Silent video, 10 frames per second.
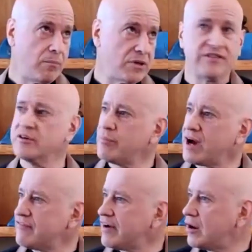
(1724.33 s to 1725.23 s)
Living
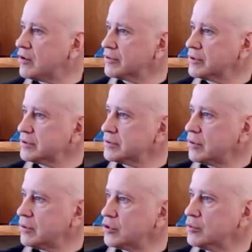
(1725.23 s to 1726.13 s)
by Vow, the
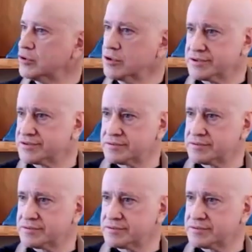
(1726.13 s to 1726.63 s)
Okumura